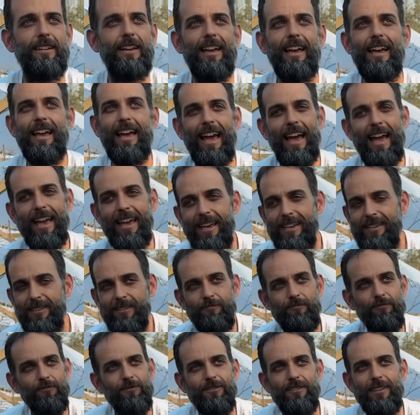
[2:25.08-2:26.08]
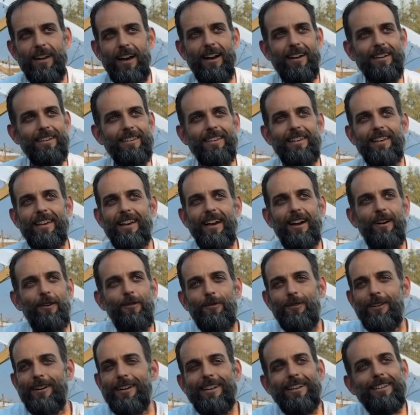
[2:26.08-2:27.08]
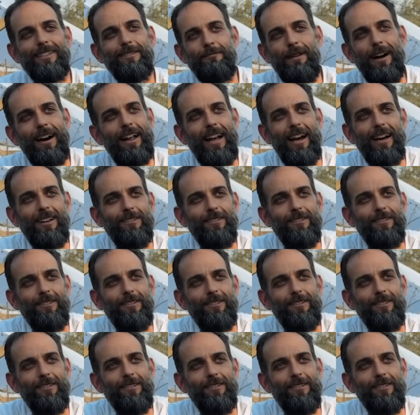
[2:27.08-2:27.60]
commercializing things and making them scalable